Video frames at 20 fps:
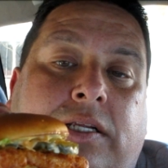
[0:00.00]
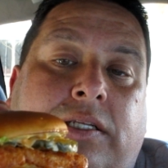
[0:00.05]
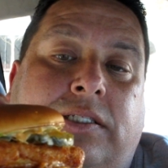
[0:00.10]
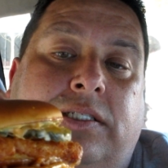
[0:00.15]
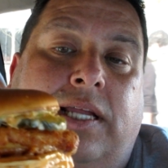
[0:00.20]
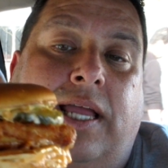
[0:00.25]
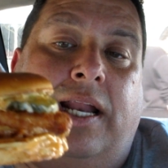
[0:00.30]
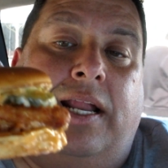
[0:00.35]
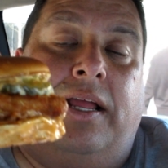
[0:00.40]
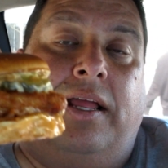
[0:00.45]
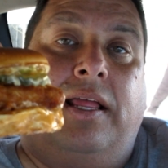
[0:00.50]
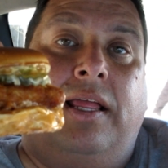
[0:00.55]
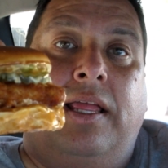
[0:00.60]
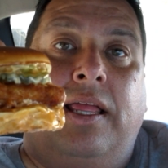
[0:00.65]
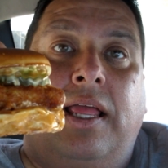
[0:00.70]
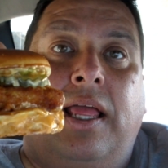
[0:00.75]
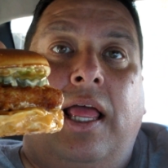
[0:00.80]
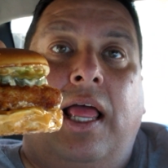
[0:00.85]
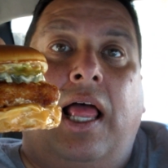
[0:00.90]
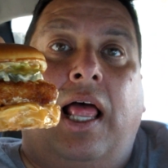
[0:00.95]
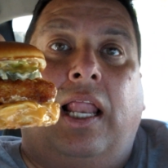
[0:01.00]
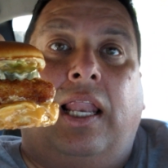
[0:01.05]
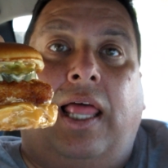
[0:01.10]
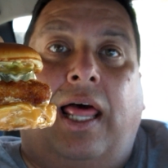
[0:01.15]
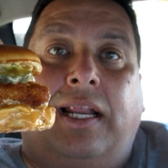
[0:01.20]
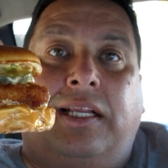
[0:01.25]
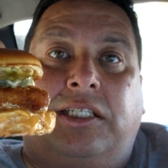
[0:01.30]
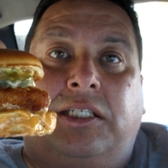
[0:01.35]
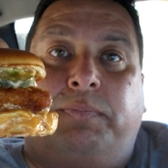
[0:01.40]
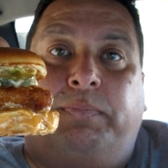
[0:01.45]
It's kind of a
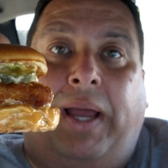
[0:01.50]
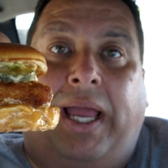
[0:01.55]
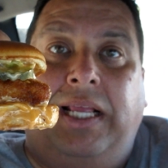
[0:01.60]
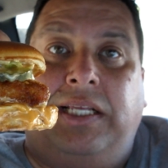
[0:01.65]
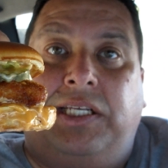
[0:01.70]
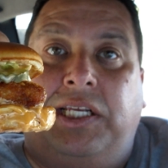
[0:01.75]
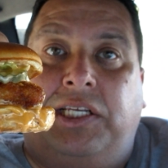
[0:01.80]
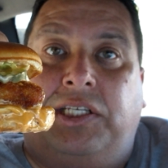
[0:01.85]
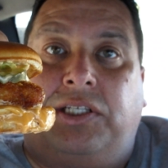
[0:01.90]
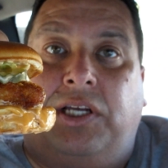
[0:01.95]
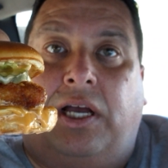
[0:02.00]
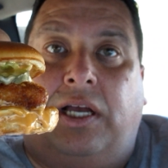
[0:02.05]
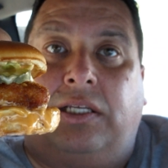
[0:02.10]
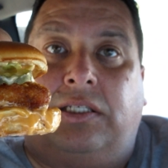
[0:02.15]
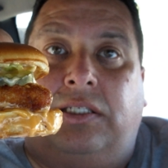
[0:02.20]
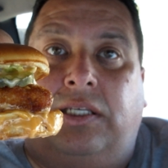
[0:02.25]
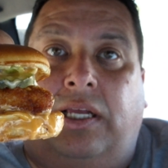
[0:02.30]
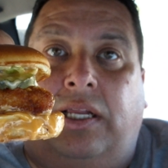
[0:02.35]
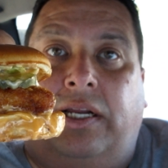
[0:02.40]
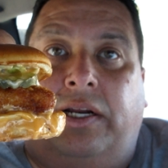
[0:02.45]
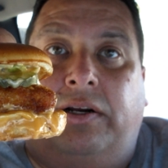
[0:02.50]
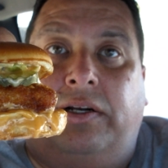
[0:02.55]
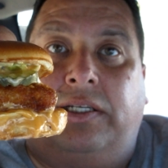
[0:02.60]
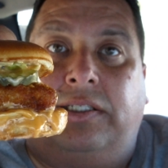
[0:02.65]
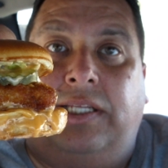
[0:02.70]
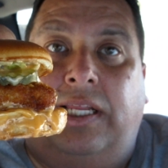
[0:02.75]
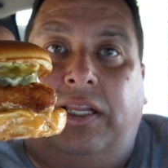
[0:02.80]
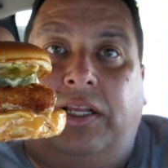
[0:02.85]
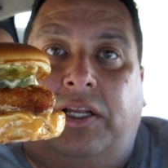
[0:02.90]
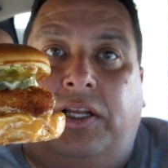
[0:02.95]
lot of spicy sauce on here.
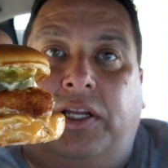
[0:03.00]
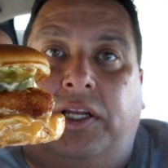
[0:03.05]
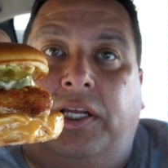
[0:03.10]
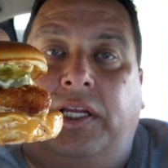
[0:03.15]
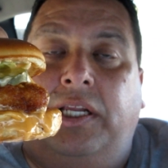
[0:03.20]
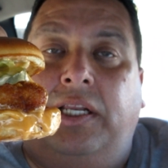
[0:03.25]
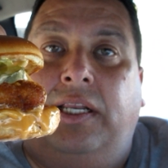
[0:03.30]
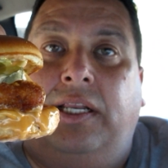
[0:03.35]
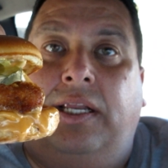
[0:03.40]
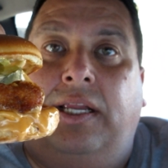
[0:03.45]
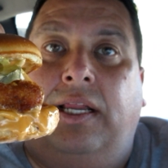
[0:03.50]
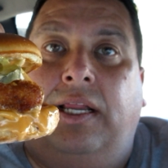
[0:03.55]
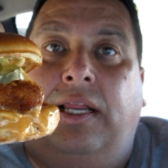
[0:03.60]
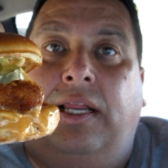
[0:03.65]
Doesn't look good.